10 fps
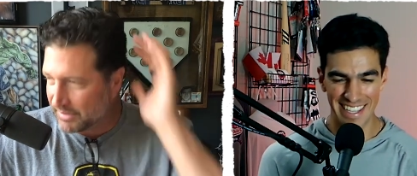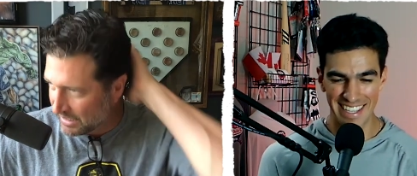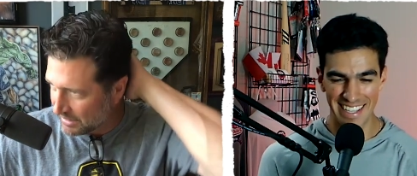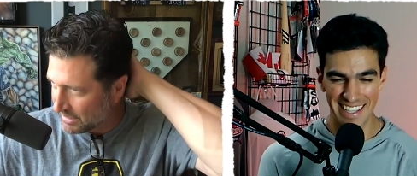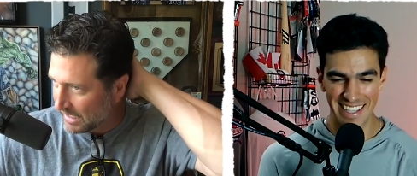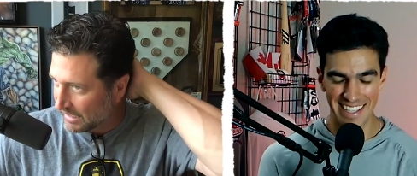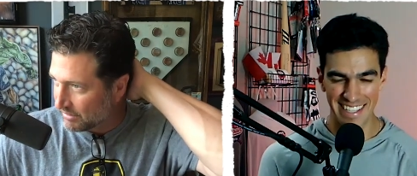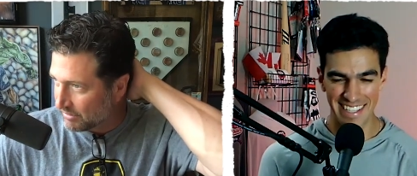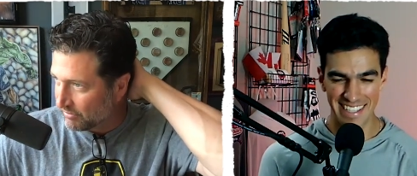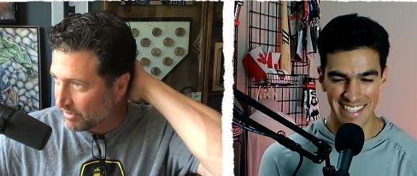Speaker 1: thing is like
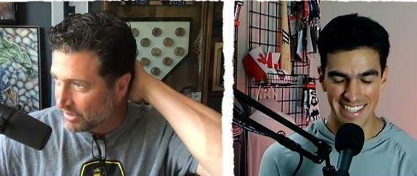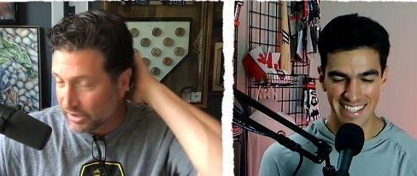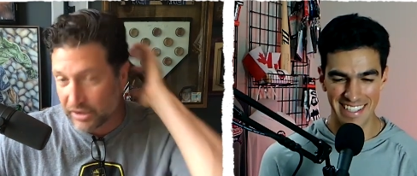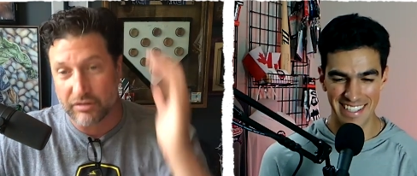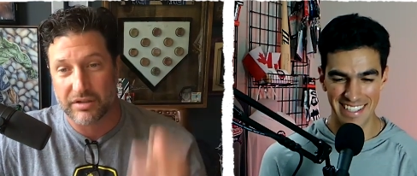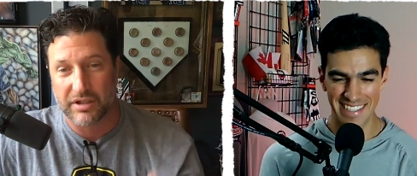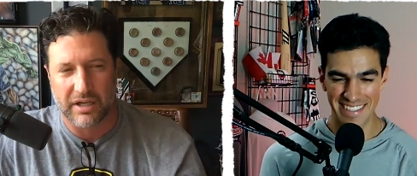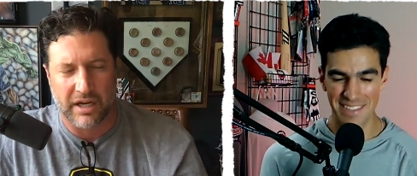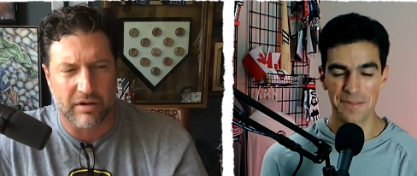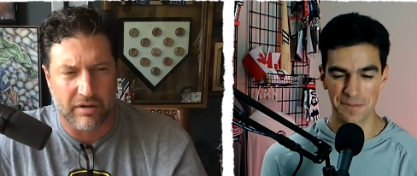when you lose it.
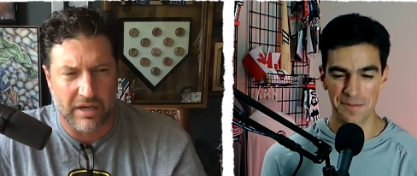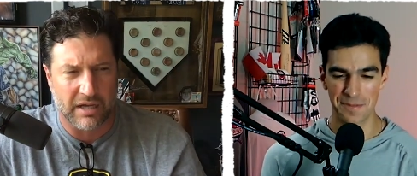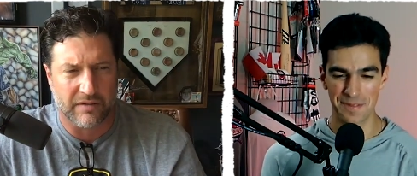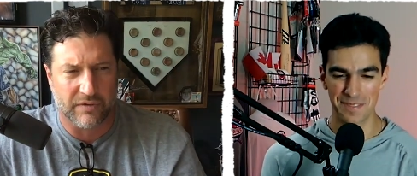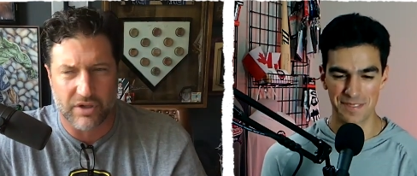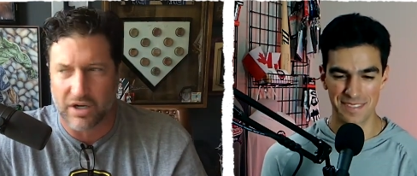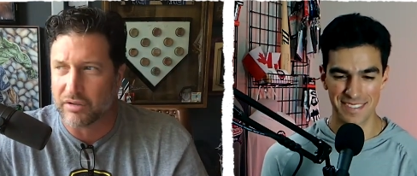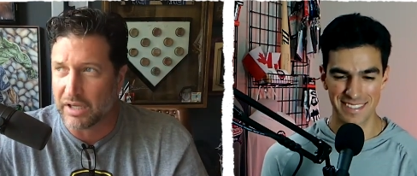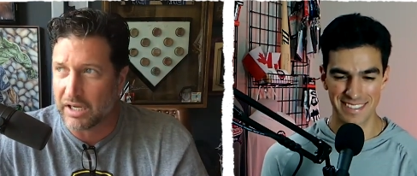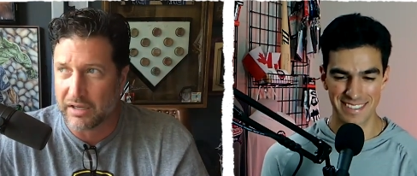I know guys have
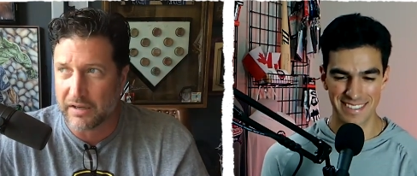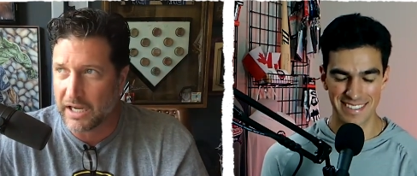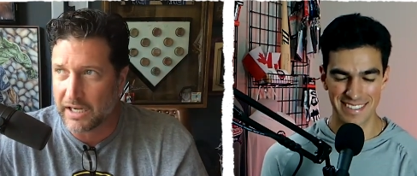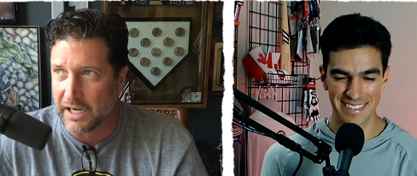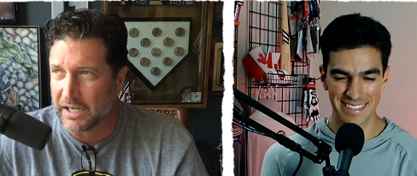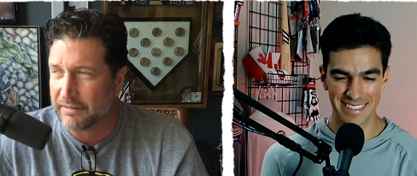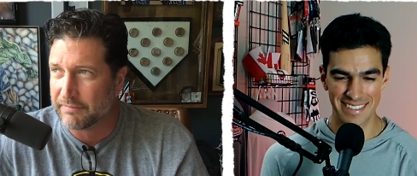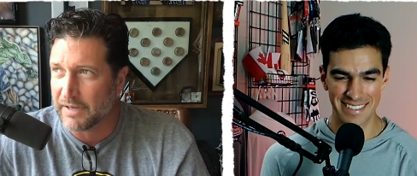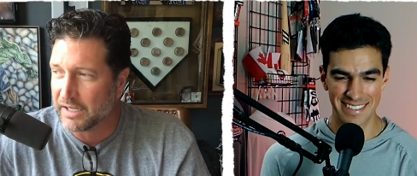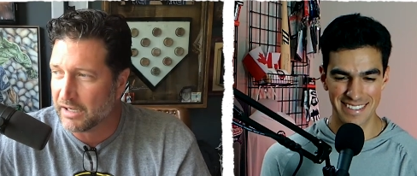chuckled. I I got
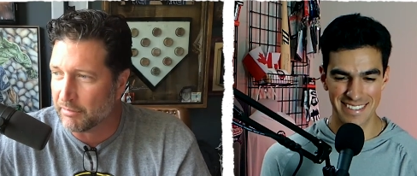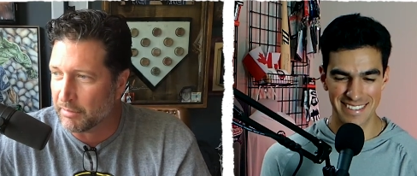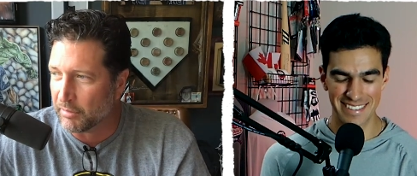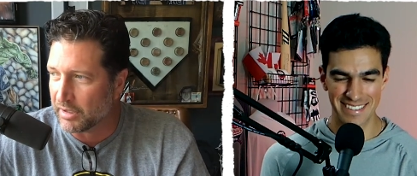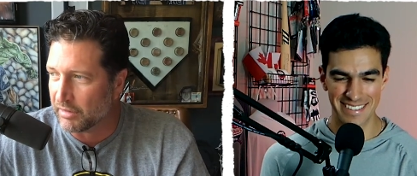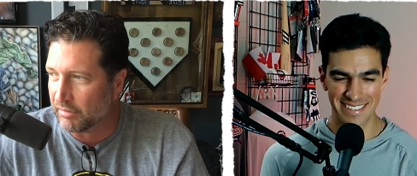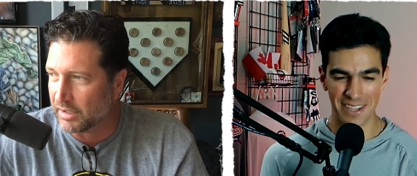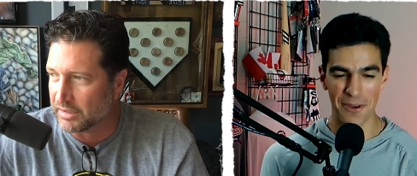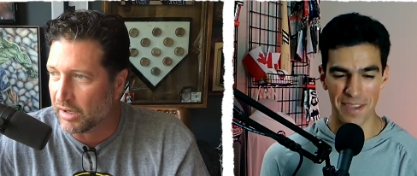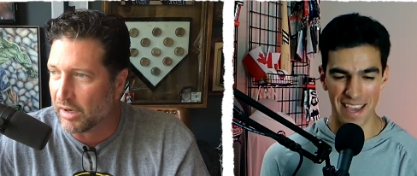I can't remember where it
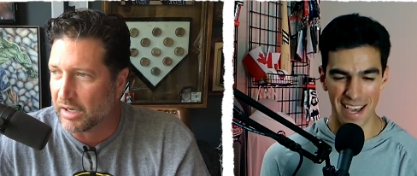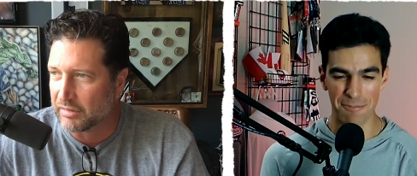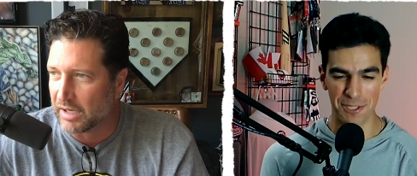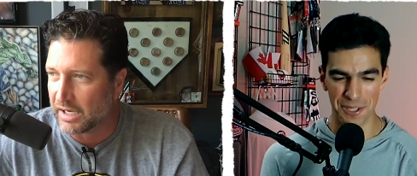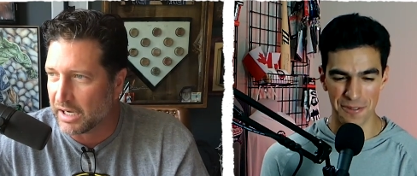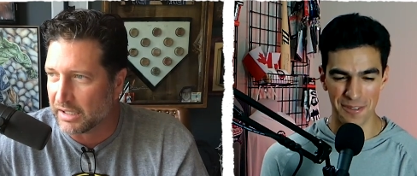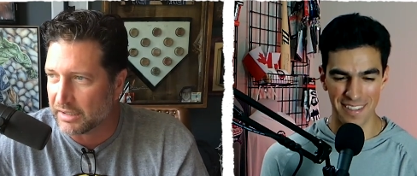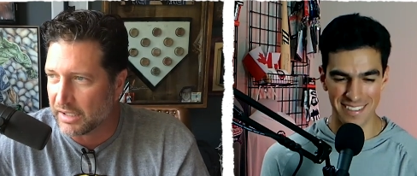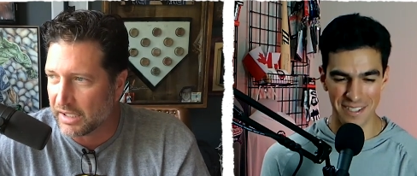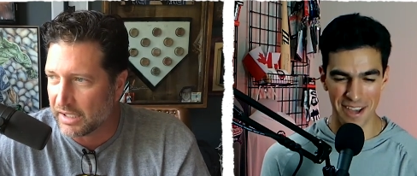was. Oh yeah, oh, I'm sure you.
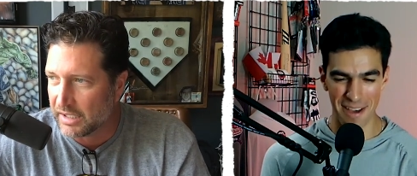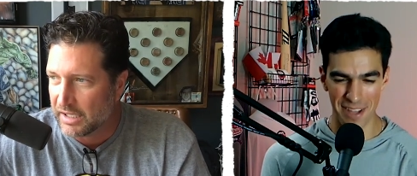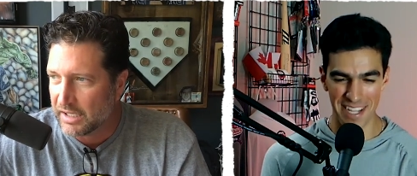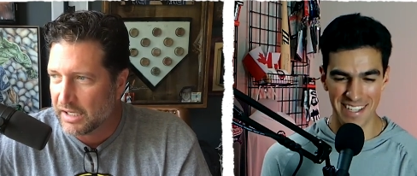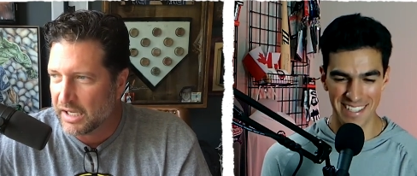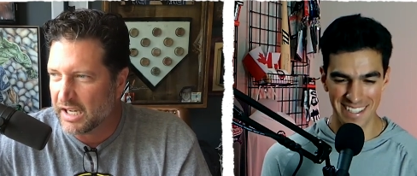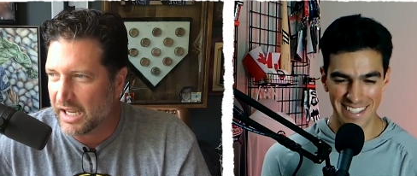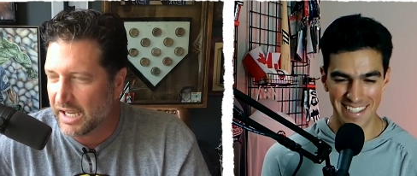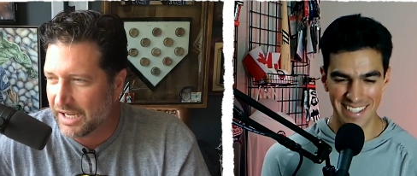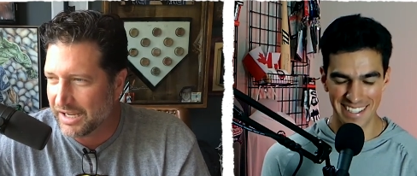
Speaker 2: Do you have any?
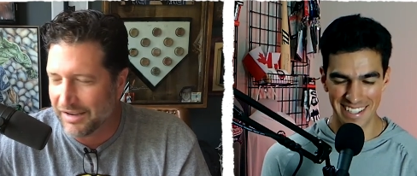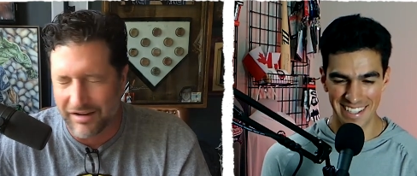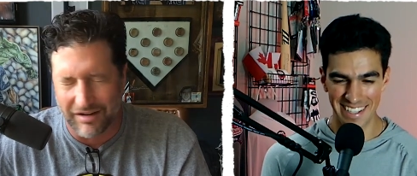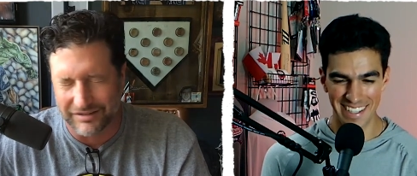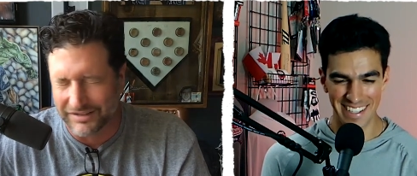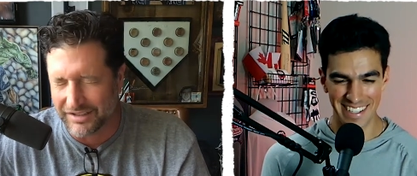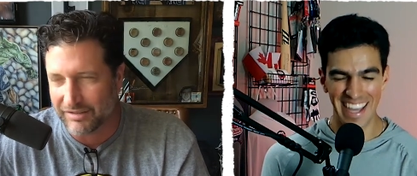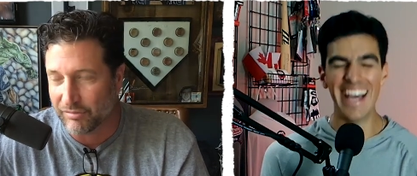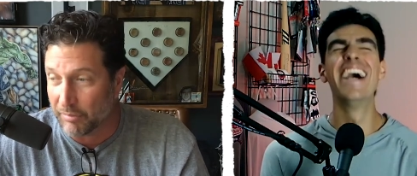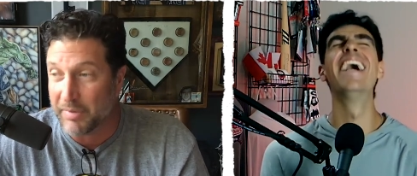
Speaker 1: Oh, did
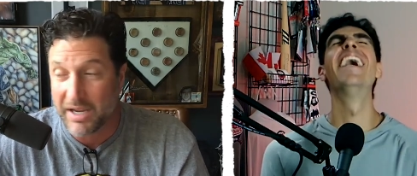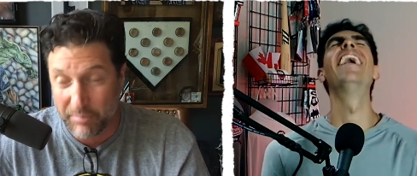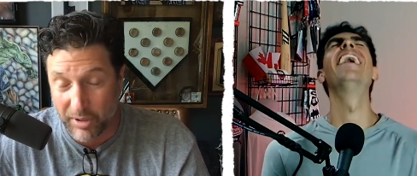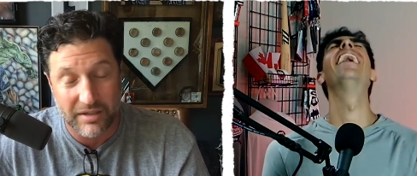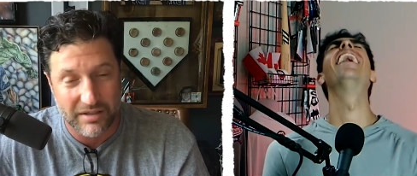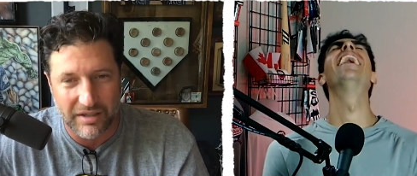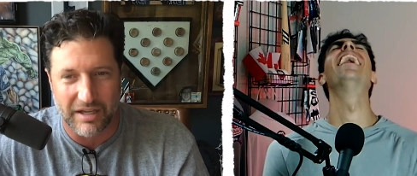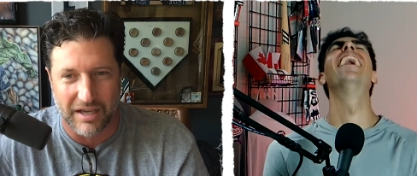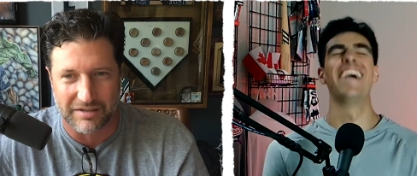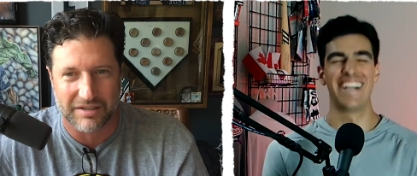well. Me personally,
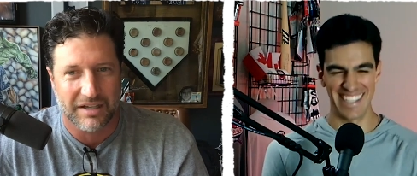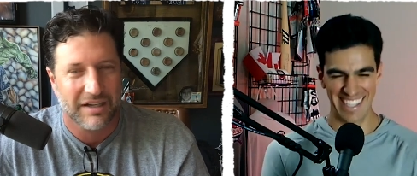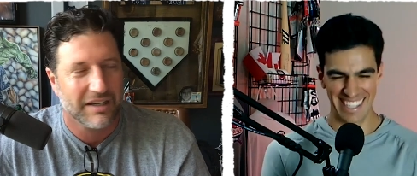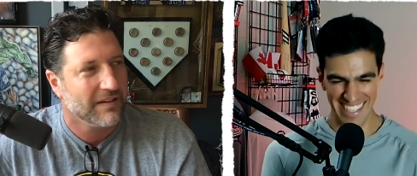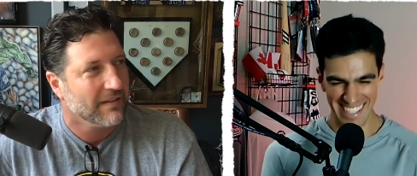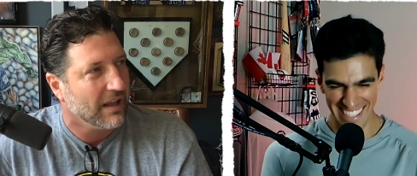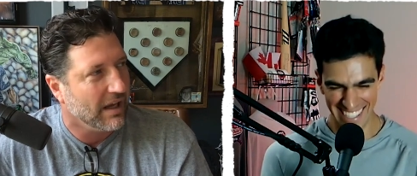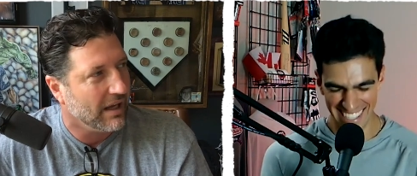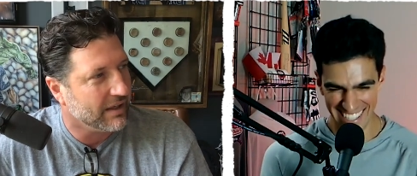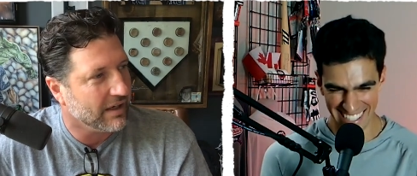yes.
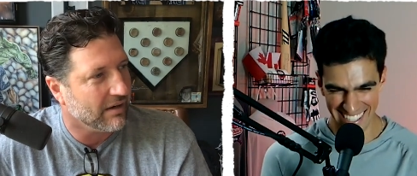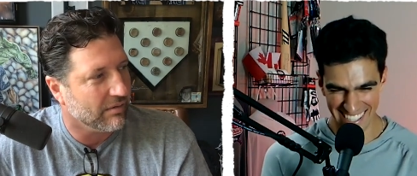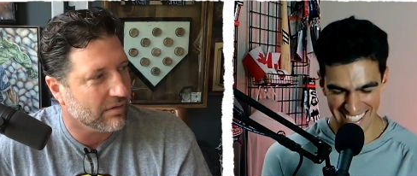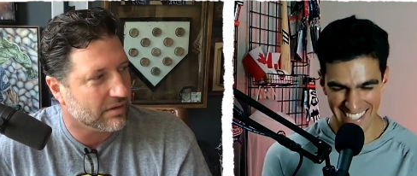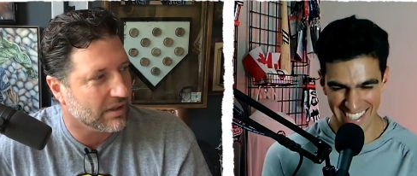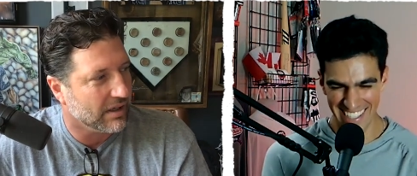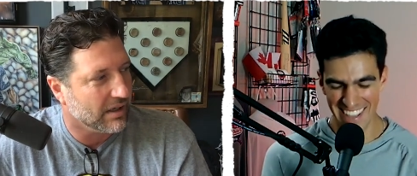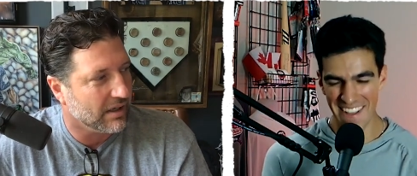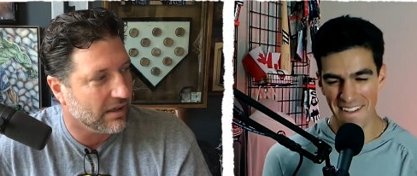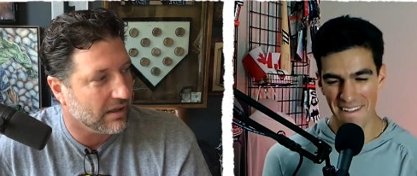I think I was.
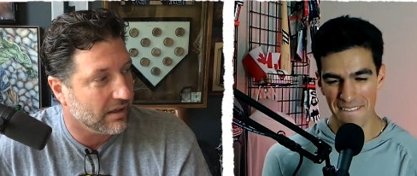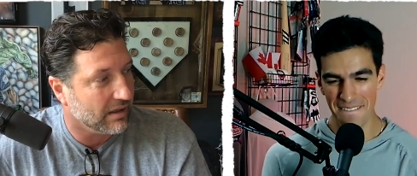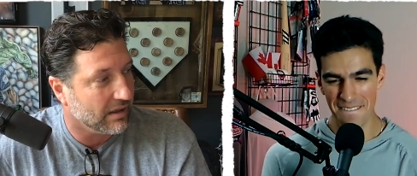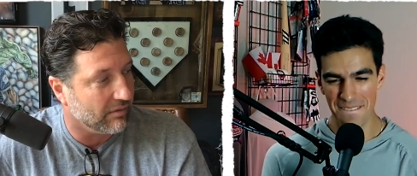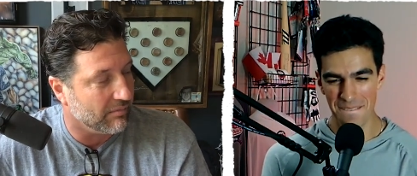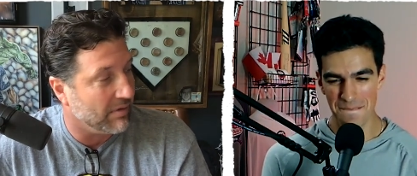Uh, I gotta